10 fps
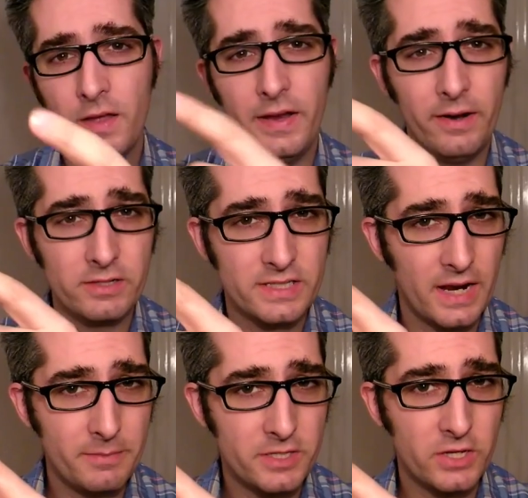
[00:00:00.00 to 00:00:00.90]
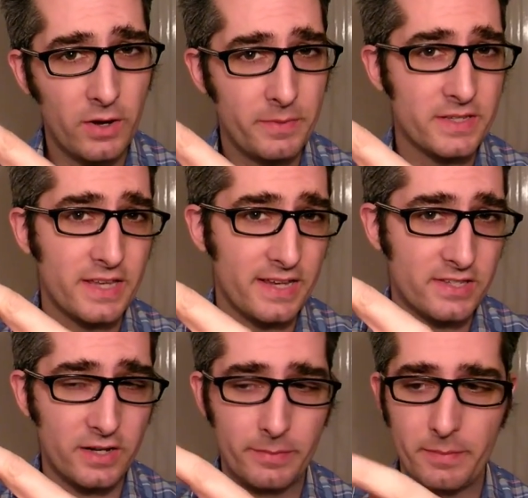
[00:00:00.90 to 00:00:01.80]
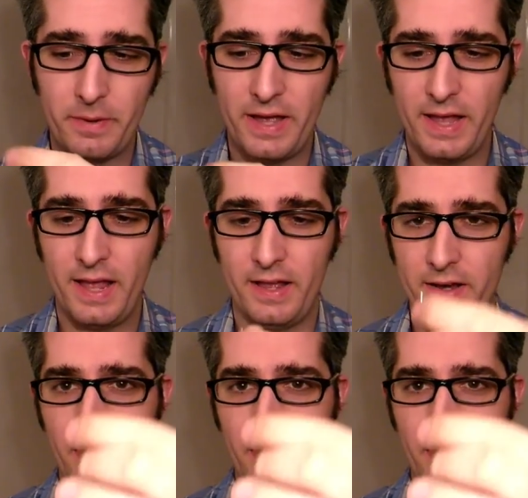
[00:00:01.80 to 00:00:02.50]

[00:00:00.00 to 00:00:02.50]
Now it's time to sew up this last little bit by hand.